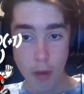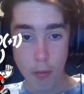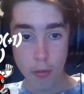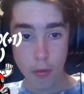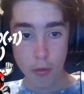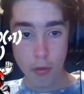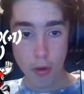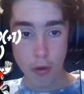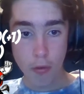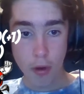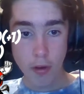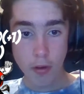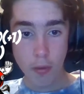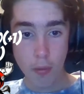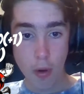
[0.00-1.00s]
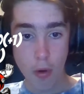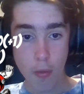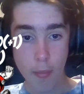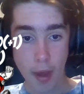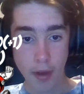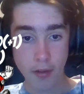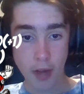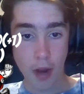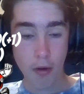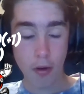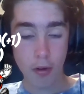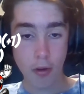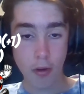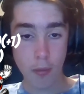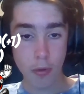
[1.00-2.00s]
It was also great to welcome back
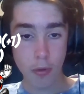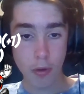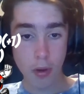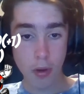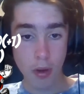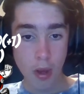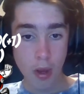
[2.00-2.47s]
Darian Thompson.